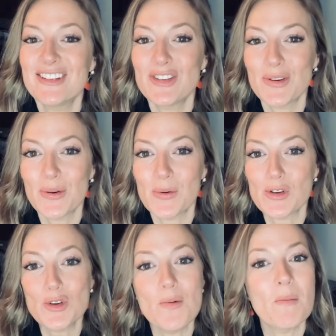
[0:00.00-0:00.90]
to
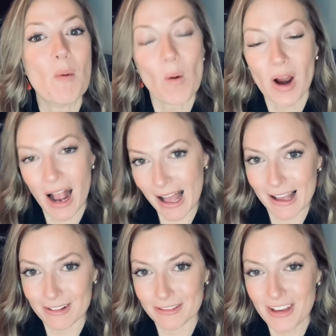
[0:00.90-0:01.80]
do more
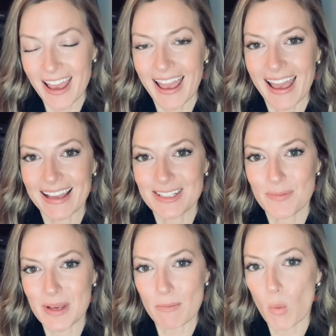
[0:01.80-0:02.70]
of and to
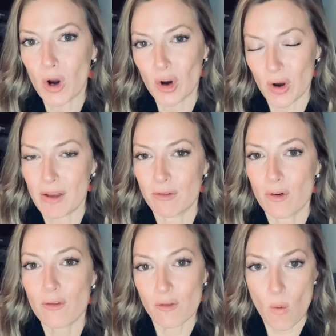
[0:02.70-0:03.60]
be more grateful
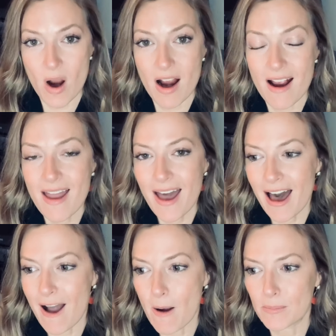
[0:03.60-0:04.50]
for.
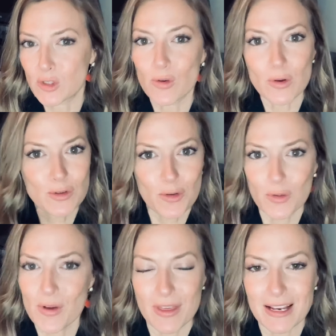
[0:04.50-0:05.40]
Um, so those are
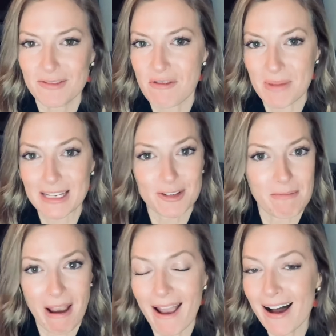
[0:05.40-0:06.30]
three things for me. So
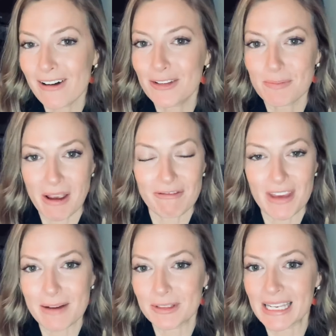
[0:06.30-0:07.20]
my health, my
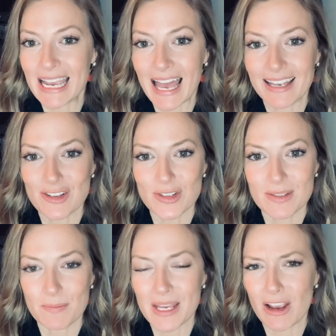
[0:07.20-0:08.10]
family, and
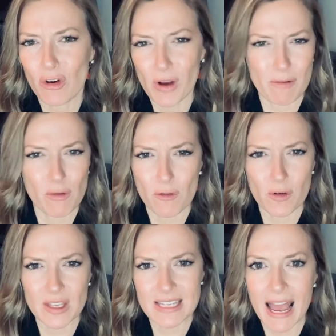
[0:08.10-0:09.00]
just being grateful for
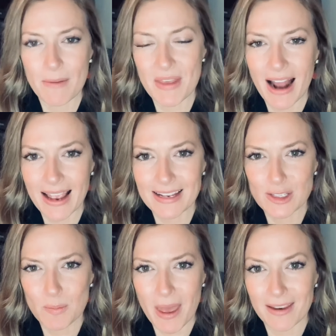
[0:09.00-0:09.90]
the time that I can
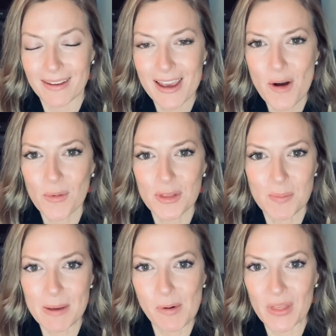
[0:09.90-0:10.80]
spend with the
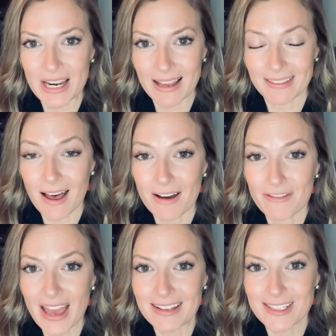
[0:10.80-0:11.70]
people that I love.
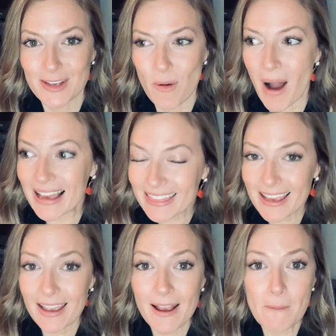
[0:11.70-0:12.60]
And so I
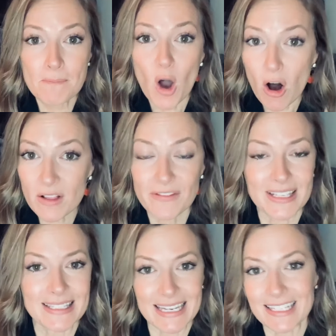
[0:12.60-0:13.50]
think all of
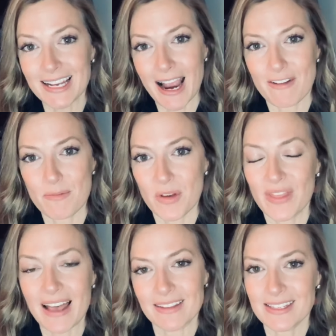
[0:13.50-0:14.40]
us need to kind of put
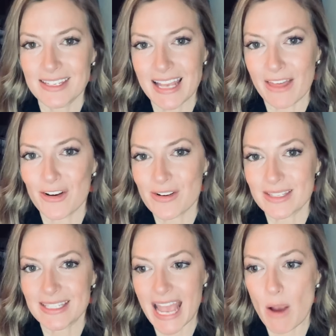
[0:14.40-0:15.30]
that list together and
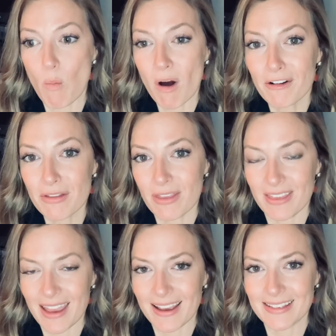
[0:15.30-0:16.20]
say, what are the
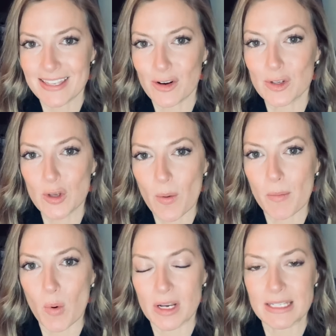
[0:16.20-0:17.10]
things that are so
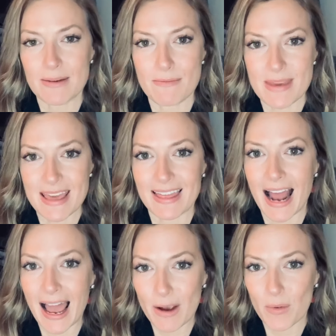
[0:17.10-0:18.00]
important to me that
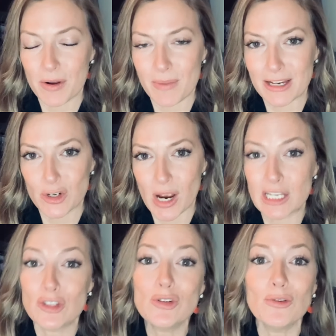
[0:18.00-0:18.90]
I want to make sure I
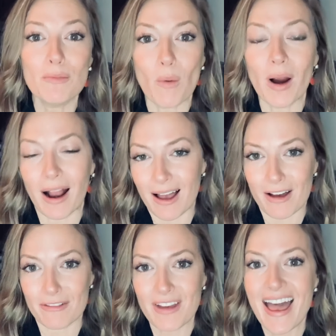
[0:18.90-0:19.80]
do more
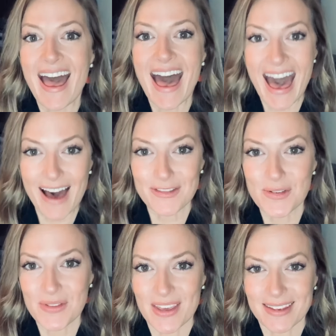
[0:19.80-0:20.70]
of after
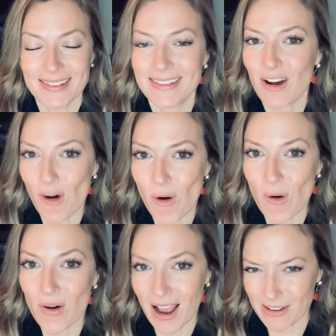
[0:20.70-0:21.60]
this
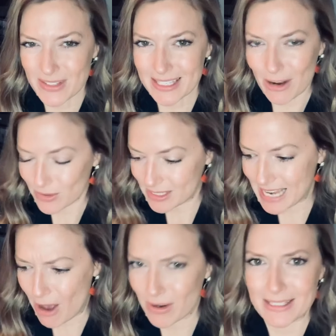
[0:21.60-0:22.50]
all kind of settles down? Because